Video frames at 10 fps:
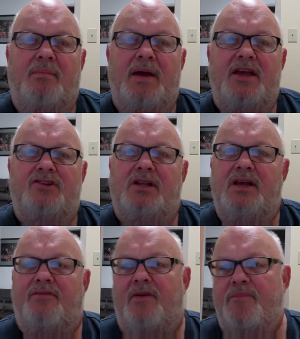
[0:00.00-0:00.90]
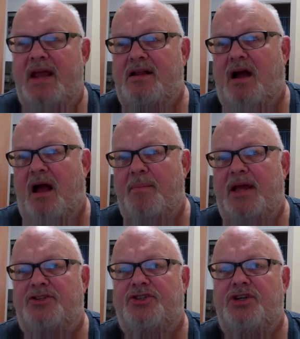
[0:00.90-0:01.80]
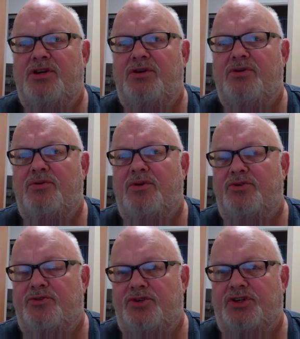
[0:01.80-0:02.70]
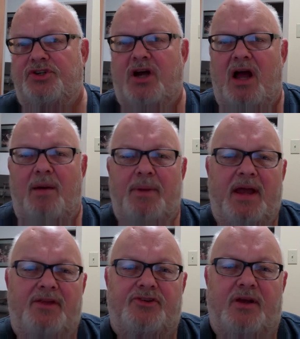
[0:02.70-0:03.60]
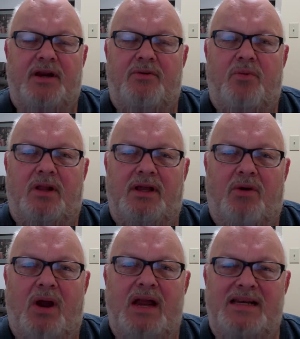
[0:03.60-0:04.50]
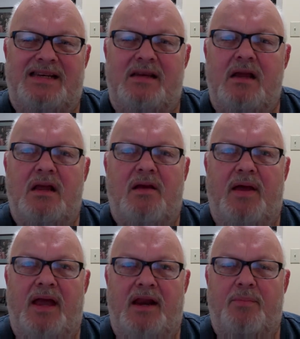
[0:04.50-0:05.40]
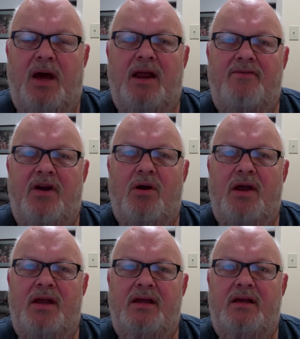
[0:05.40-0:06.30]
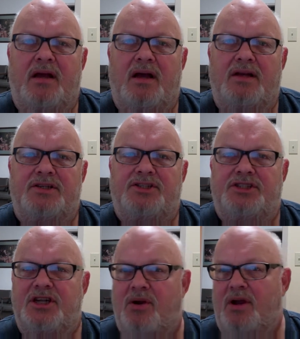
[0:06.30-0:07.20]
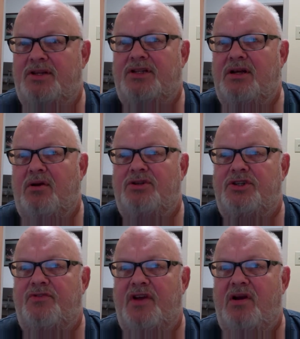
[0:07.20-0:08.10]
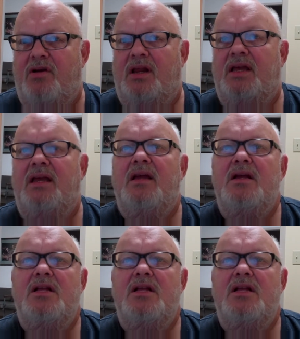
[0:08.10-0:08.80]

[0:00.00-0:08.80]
basically if I've made comments to you, those are just comments. I didn't really grade anybody very seriously or severely.